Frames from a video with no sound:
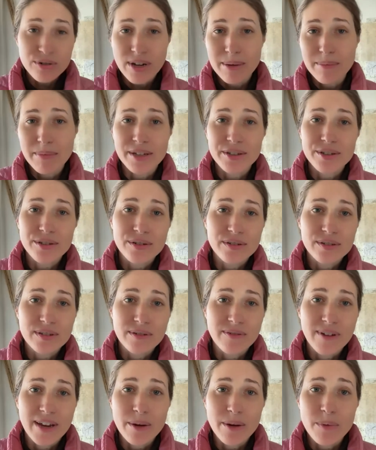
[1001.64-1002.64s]
trimesters
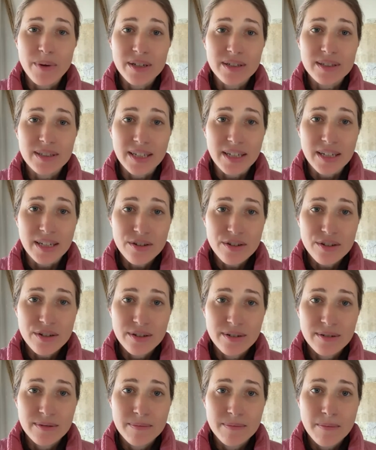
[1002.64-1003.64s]
of 8 weeks
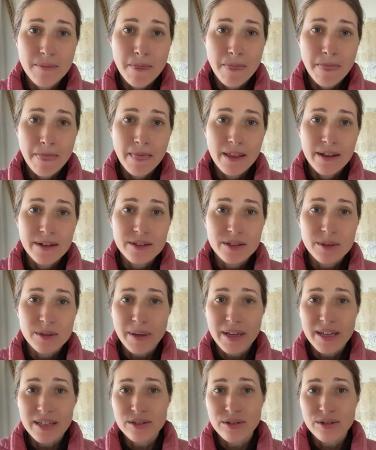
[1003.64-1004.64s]
each,
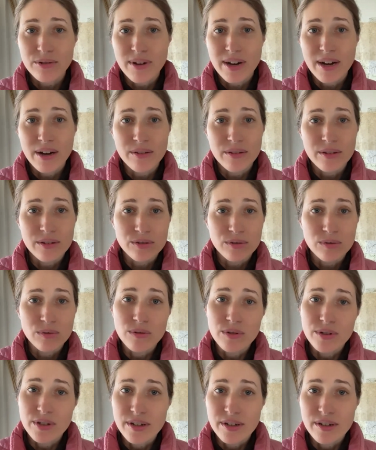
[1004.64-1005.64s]
spaced throughout the
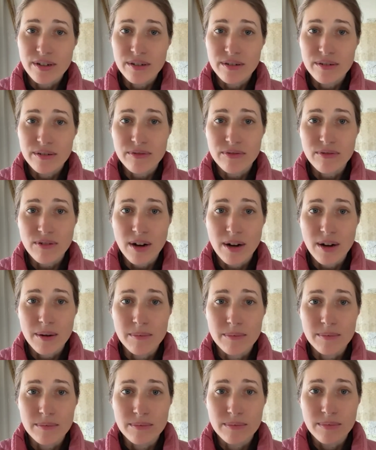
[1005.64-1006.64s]
school year
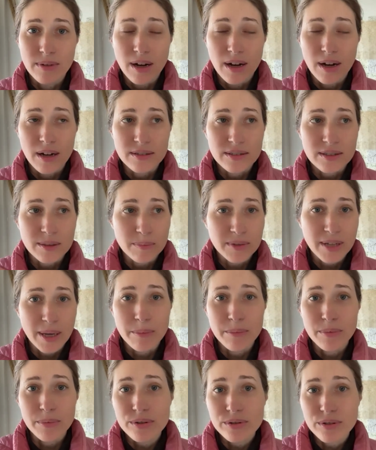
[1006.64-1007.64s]
from
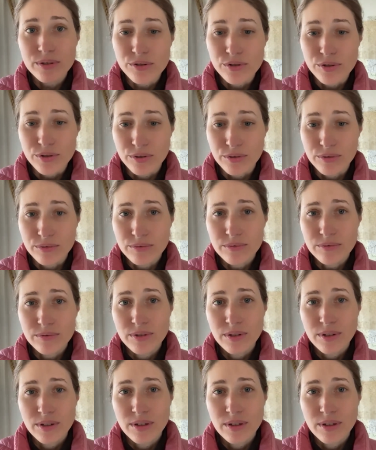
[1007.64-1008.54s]
September to June.